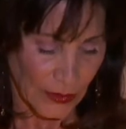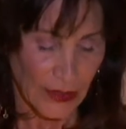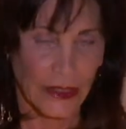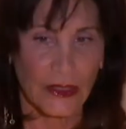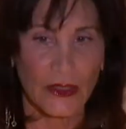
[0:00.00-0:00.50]

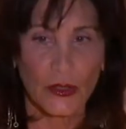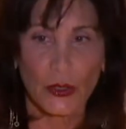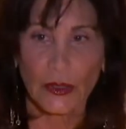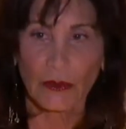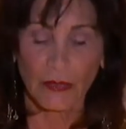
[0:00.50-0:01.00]
It is a
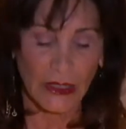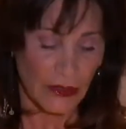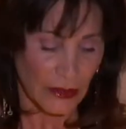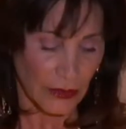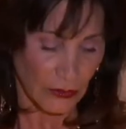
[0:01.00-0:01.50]

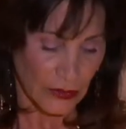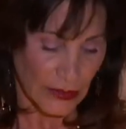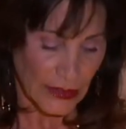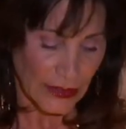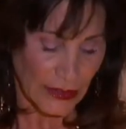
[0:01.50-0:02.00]
treatment that looks
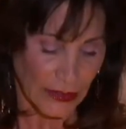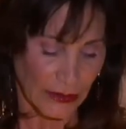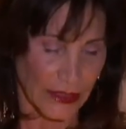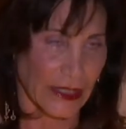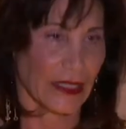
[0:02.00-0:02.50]
at
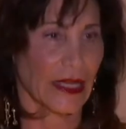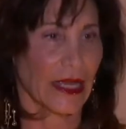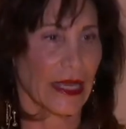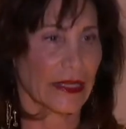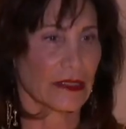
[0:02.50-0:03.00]
healing
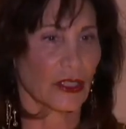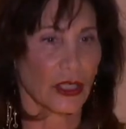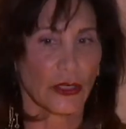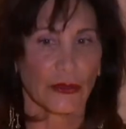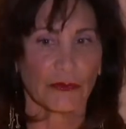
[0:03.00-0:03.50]
as a
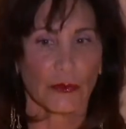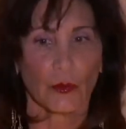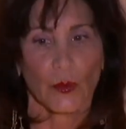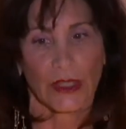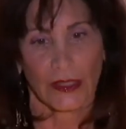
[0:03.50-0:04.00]
cure from
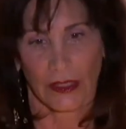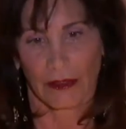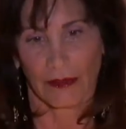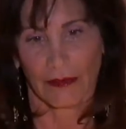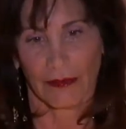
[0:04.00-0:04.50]
within,
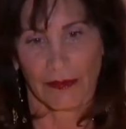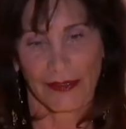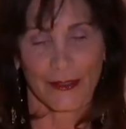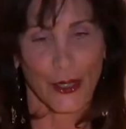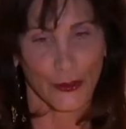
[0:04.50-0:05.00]

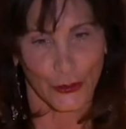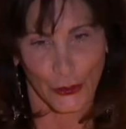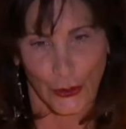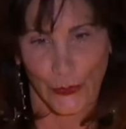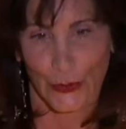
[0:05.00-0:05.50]
as Dr.
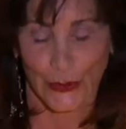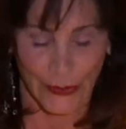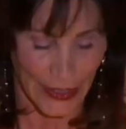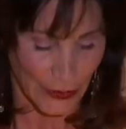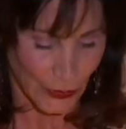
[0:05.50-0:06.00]
Schoenberger
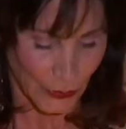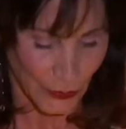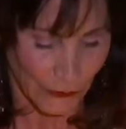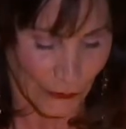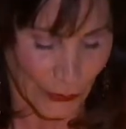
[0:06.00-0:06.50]
likes to
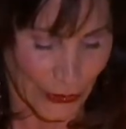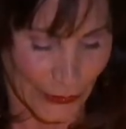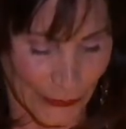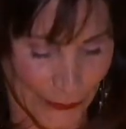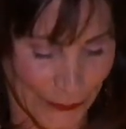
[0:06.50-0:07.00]
refer to.
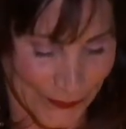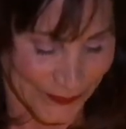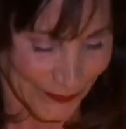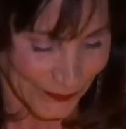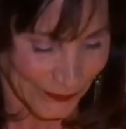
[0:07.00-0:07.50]

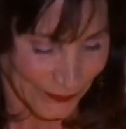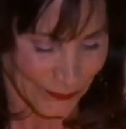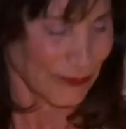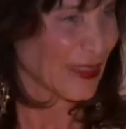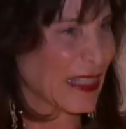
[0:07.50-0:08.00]

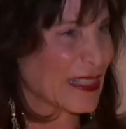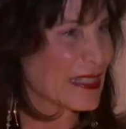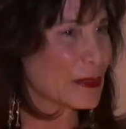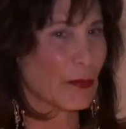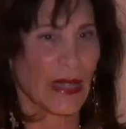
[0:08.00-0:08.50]
Is
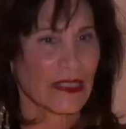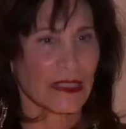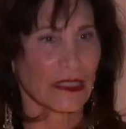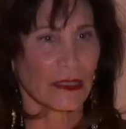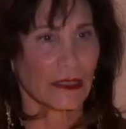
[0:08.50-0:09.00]
this
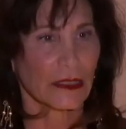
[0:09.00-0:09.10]
buzzing?